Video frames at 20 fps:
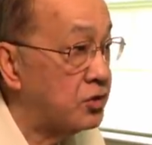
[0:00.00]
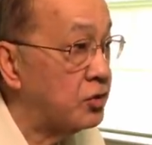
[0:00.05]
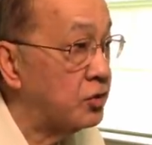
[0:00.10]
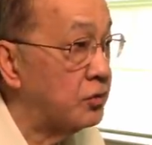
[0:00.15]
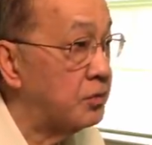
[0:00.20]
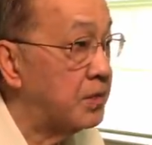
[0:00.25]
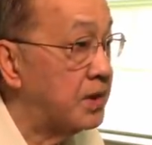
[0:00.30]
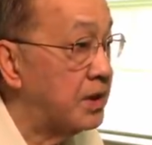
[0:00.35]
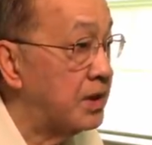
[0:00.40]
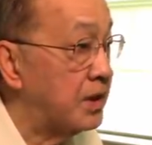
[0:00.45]

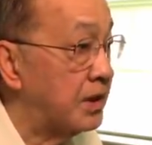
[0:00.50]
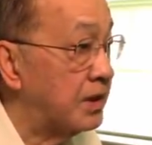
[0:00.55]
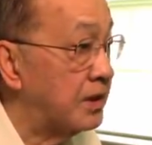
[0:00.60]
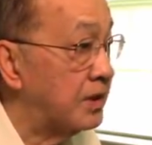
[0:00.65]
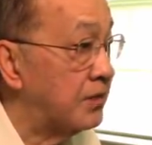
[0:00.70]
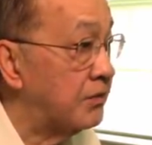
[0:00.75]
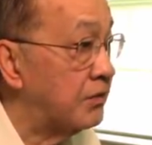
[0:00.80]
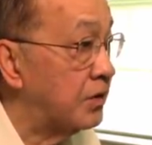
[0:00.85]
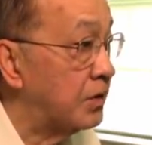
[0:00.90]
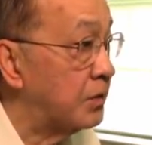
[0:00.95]
should be
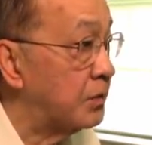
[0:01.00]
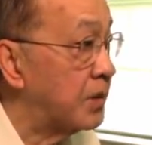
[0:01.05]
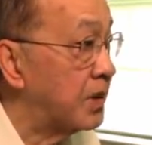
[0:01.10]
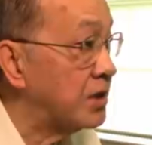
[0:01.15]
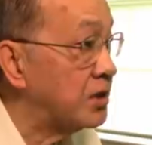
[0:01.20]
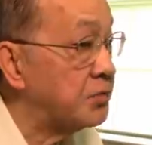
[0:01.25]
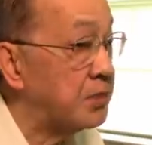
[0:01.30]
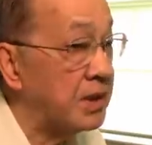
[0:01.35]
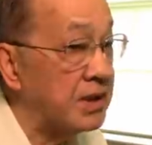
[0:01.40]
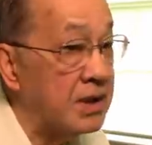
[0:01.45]
in the
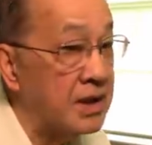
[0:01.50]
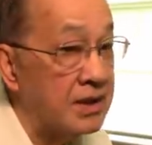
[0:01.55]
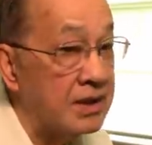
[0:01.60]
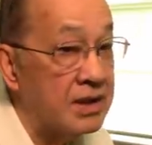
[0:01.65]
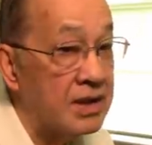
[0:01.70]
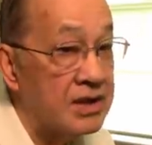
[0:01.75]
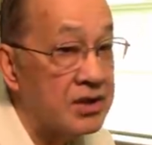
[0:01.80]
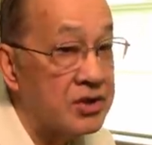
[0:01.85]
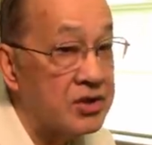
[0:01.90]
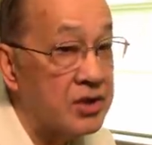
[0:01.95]
Philippines but
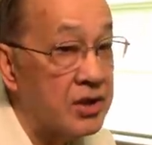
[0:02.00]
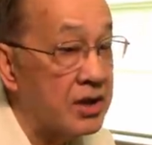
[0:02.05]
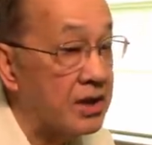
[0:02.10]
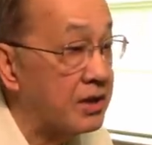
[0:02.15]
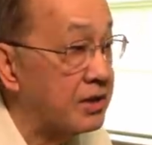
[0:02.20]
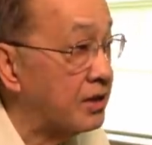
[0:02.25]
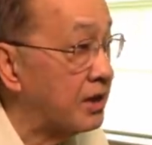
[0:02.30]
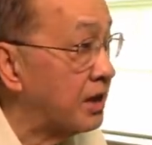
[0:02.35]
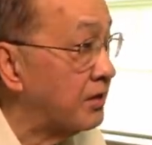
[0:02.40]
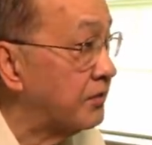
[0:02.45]
not
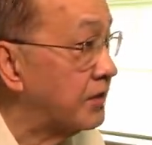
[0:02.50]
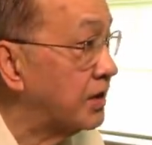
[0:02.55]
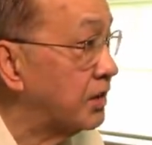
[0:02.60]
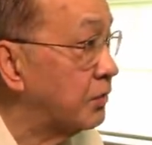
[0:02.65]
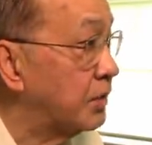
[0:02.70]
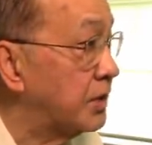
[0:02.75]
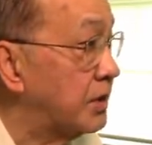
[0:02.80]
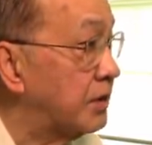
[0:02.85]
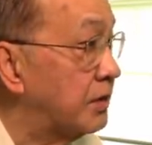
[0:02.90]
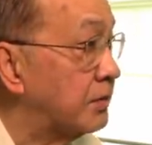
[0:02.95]
necessarily
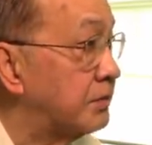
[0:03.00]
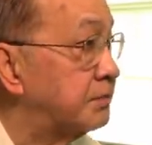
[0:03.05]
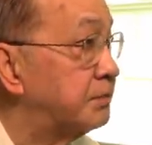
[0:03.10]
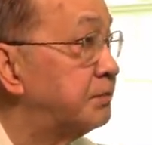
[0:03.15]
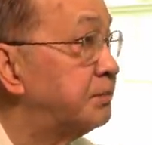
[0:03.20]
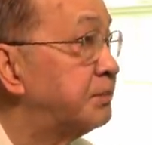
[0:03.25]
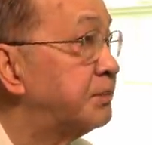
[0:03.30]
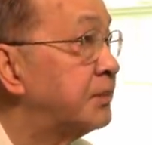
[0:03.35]
traveling with you.